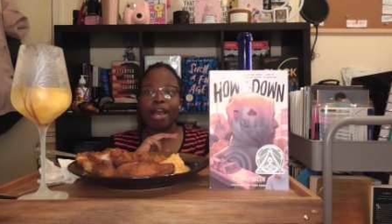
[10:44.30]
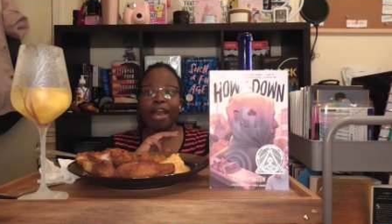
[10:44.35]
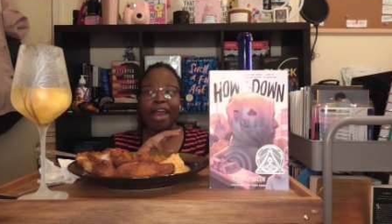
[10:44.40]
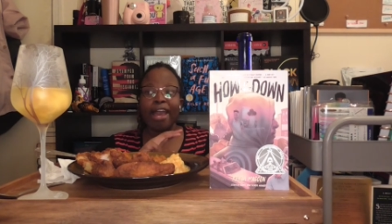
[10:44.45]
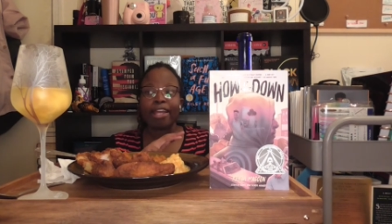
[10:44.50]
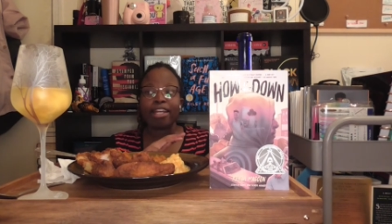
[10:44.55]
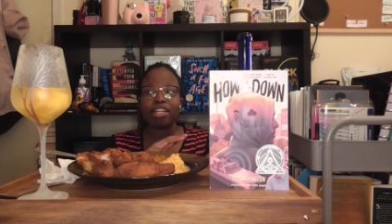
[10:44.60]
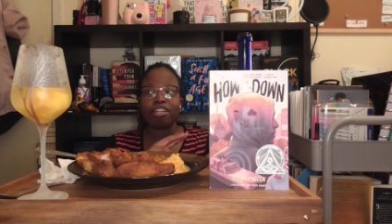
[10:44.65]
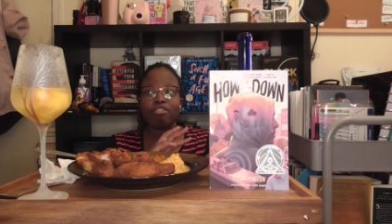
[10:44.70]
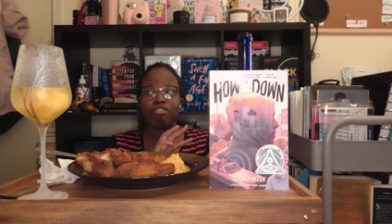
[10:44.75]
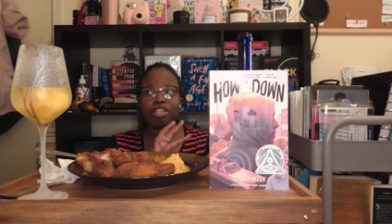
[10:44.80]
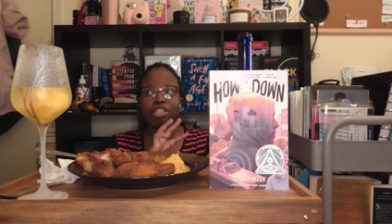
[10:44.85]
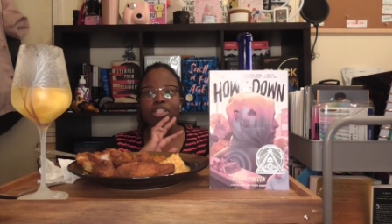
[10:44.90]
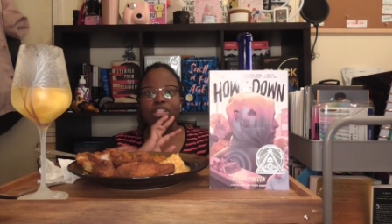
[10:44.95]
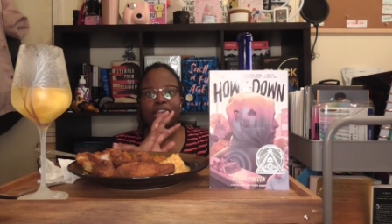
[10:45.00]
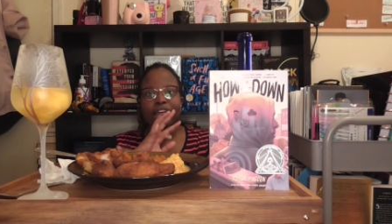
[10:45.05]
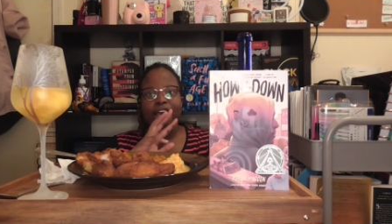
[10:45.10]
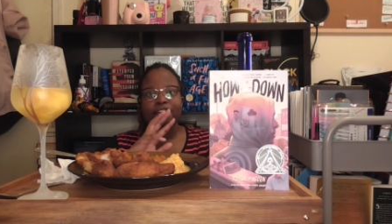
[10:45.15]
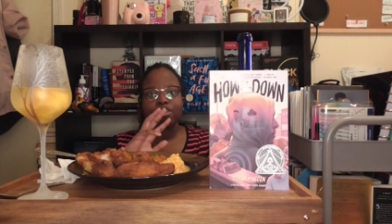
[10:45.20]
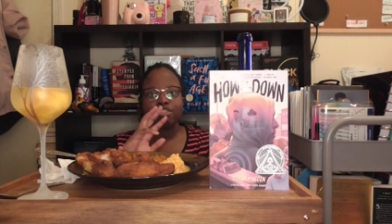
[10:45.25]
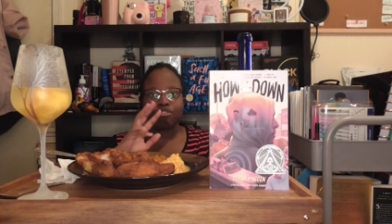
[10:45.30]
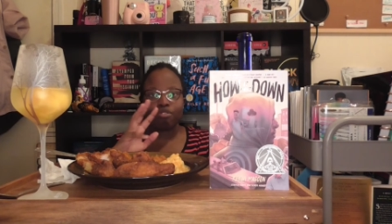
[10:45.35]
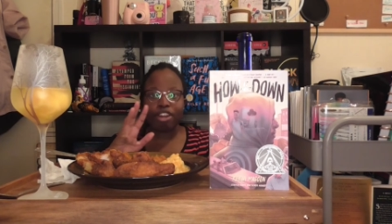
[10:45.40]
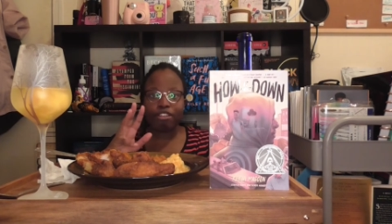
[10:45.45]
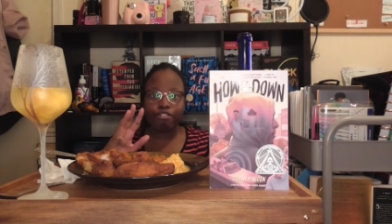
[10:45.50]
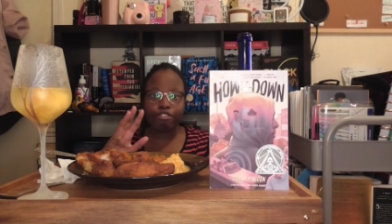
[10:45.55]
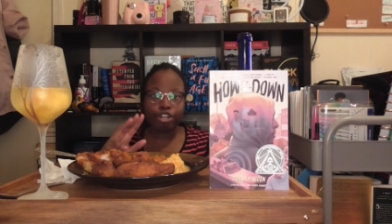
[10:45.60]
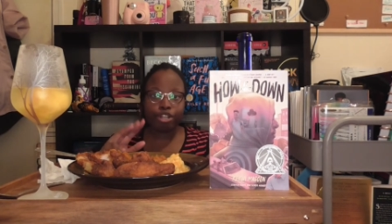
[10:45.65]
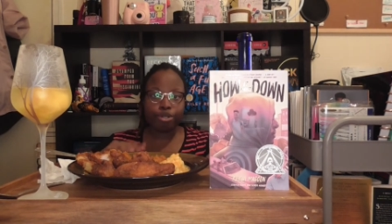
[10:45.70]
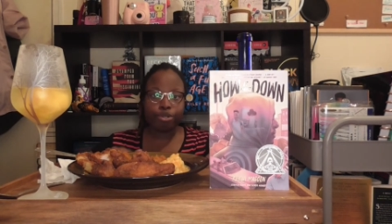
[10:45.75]
activist slash
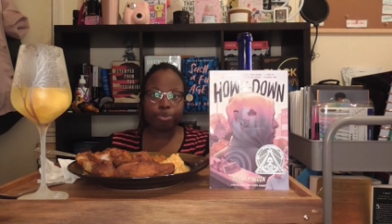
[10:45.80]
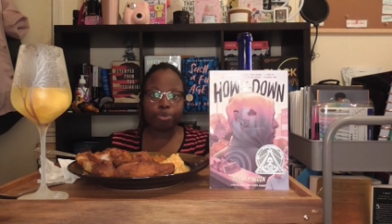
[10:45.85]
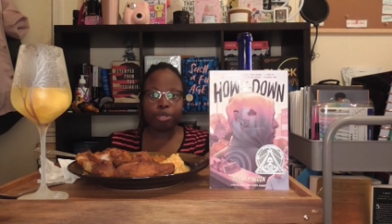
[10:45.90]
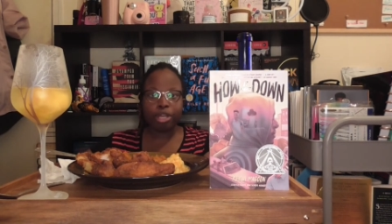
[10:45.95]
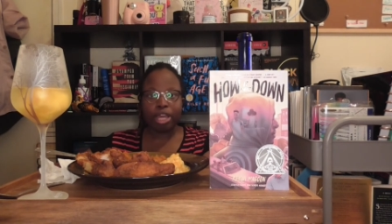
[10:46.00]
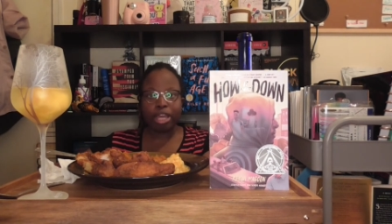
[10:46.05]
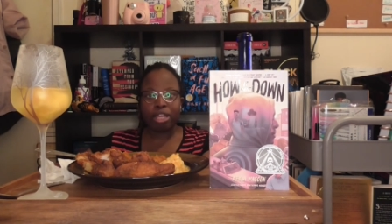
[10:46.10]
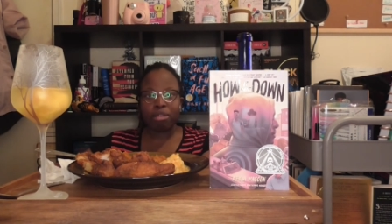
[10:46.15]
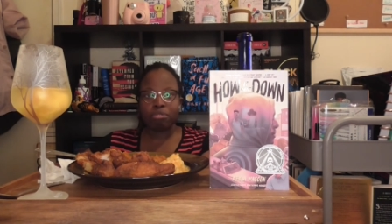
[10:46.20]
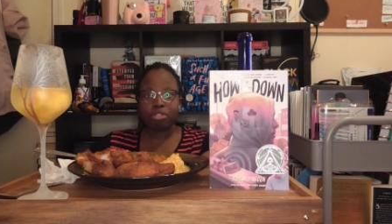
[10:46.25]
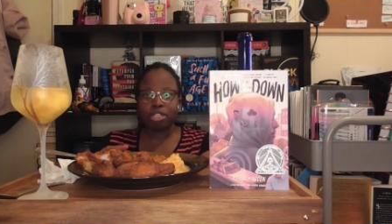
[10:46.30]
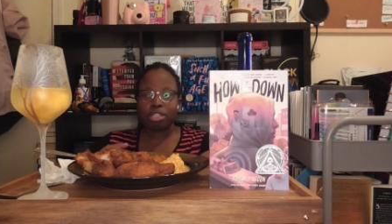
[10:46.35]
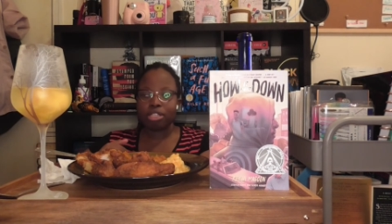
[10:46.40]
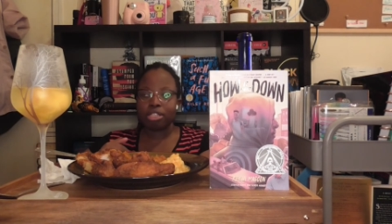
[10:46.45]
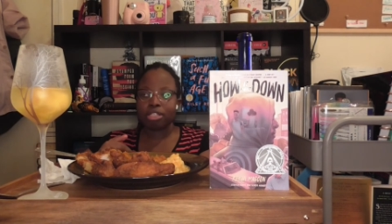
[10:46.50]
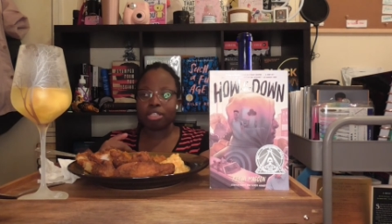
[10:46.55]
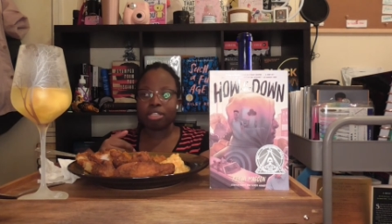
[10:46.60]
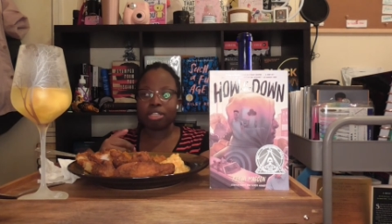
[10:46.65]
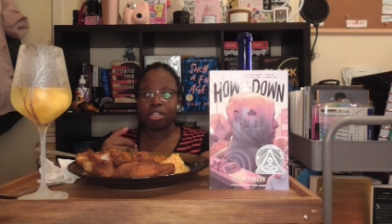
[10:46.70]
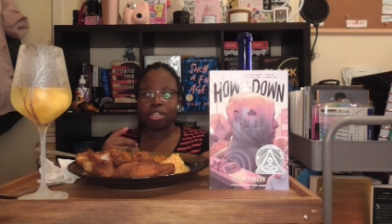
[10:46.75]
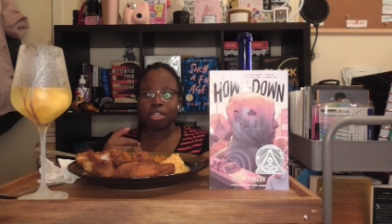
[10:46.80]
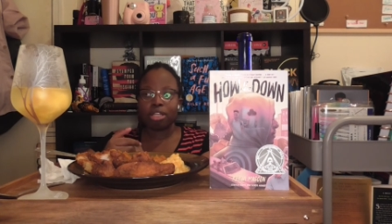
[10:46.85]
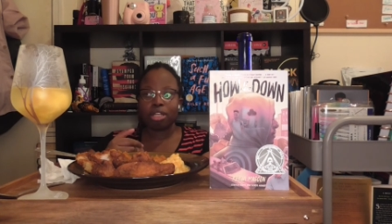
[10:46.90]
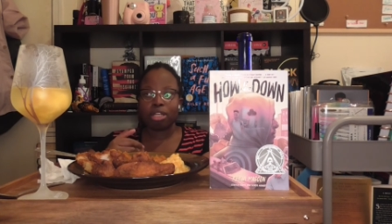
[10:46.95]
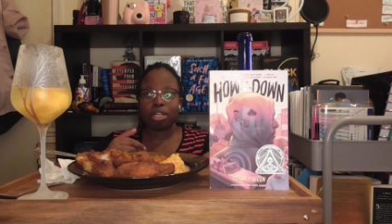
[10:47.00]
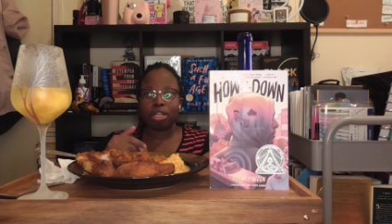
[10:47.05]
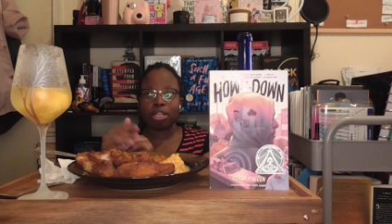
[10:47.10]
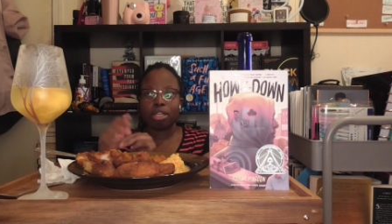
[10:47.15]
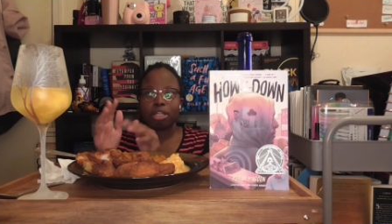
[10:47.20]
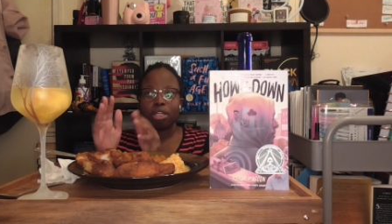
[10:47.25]
reverend who came to the to
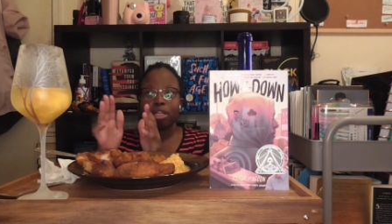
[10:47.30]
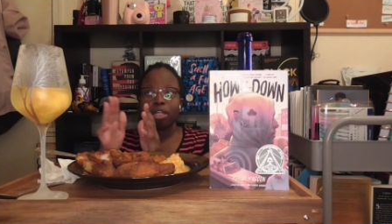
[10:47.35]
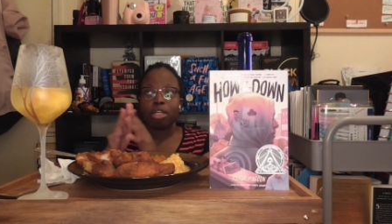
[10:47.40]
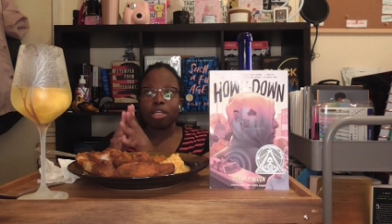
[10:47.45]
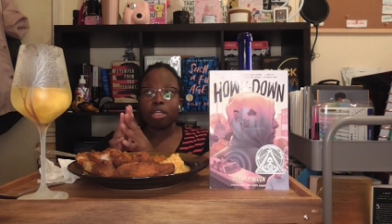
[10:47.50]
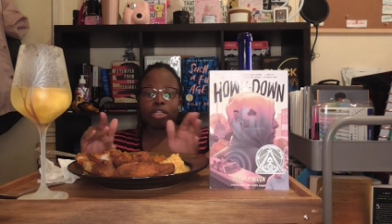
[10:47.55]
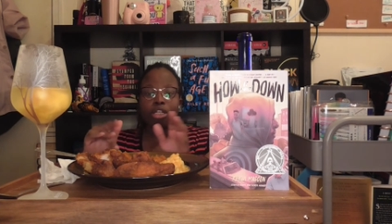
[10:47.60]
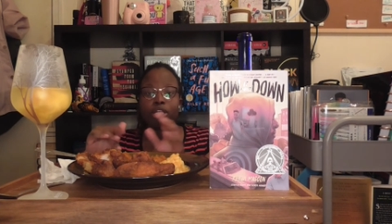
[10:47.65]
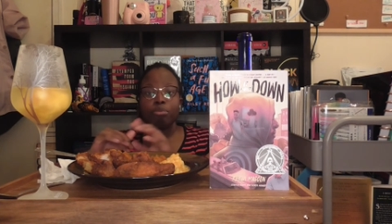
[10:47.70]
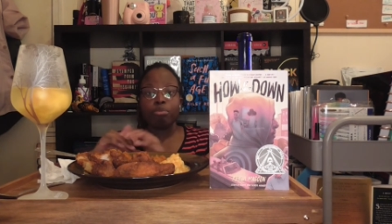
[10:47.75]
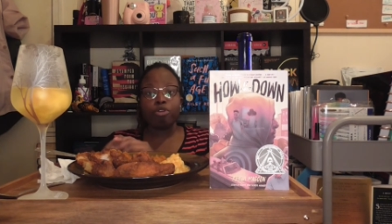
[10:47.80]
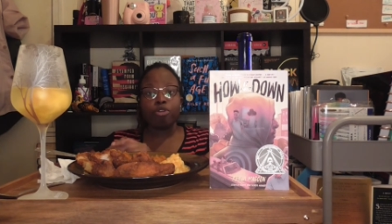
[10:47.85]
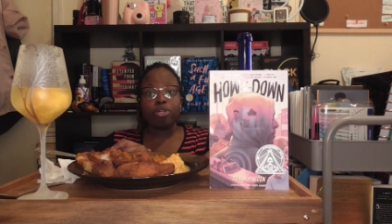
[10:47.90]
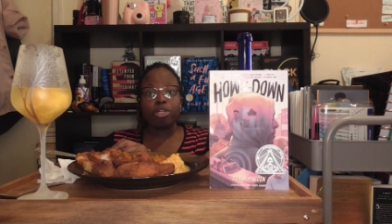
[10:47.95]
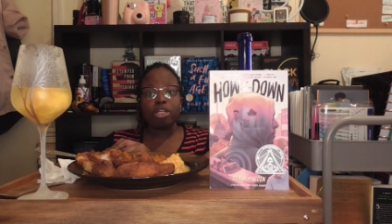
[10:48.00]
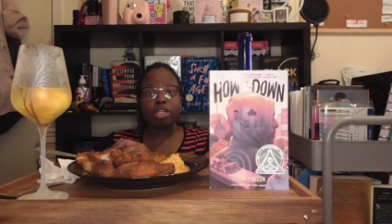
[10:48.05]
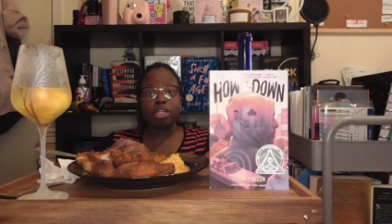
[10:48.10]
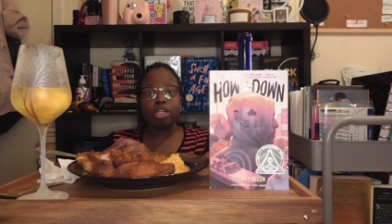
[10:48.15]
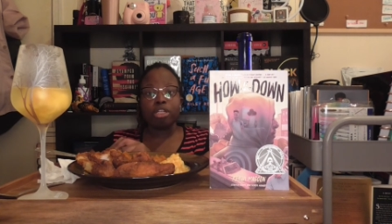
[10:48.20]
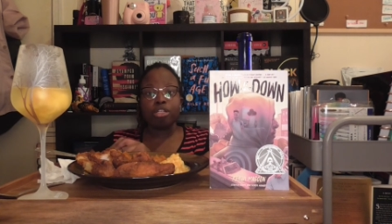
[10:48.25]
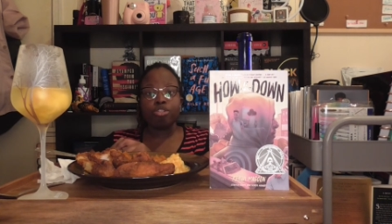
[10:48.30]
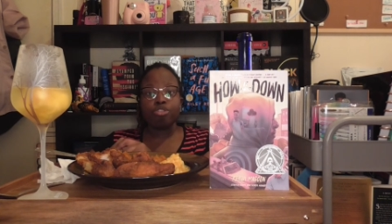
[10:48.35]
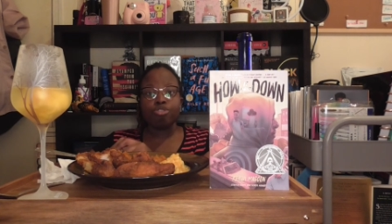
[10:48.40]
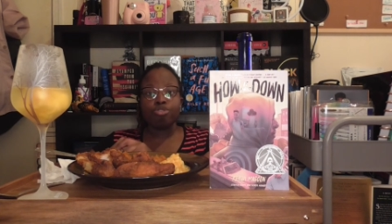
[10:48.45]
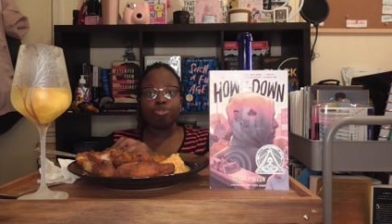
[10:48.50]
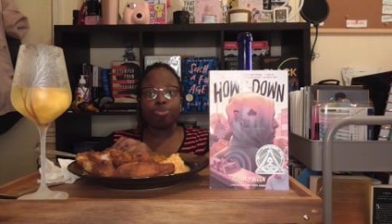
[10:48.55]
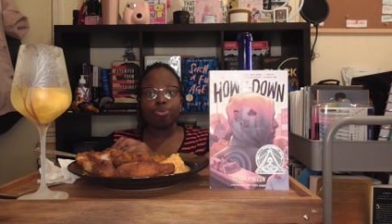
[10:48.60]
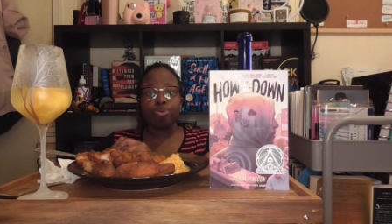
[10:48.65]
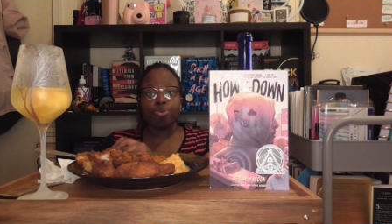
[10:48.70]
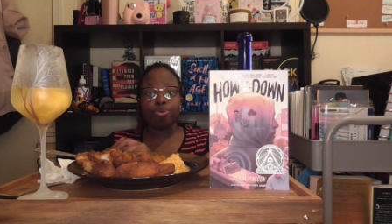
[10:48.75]
the community
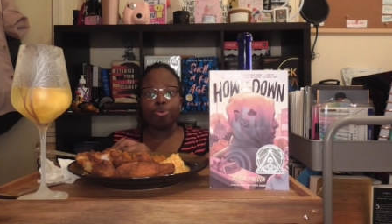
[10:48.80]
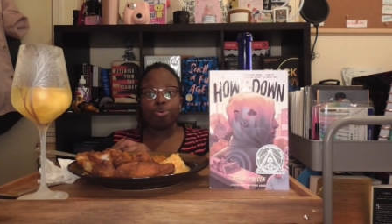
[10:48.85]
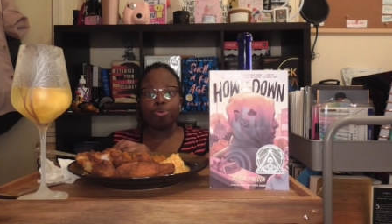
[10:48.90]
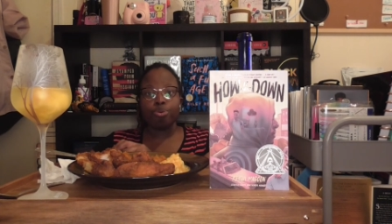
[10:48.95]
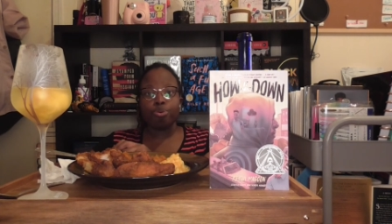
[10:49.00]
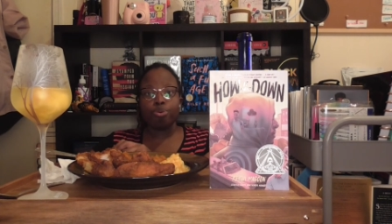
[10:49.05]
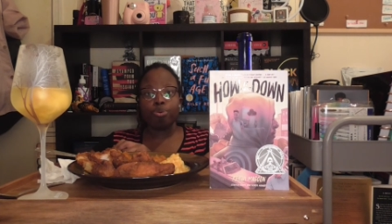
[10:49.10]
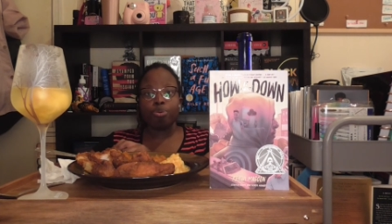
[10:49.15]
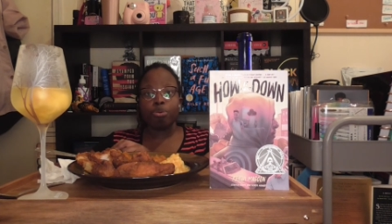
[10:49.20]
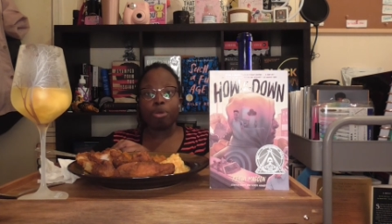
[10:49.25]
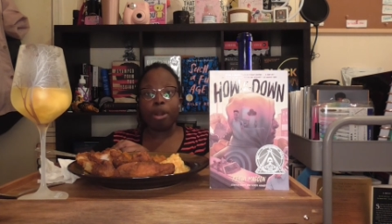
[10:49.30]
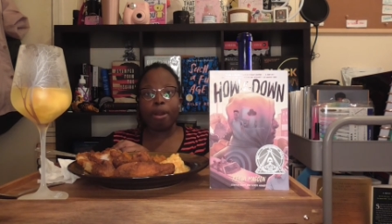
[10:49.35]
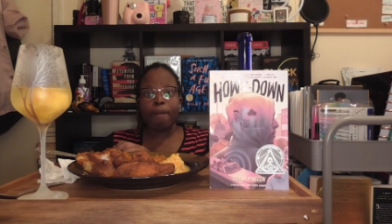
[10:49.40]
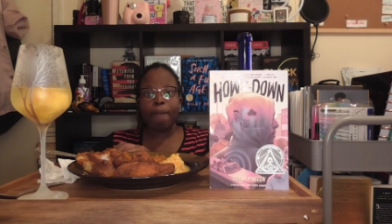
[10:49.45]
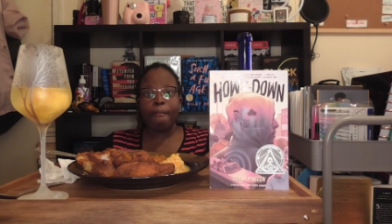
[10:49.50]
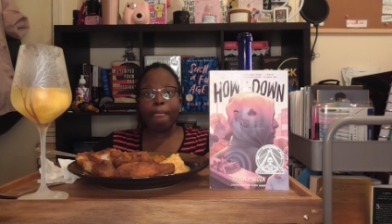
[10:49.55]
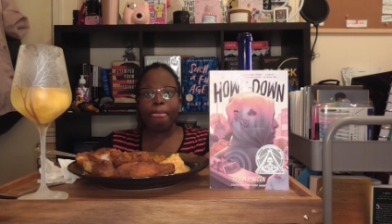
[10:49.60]
to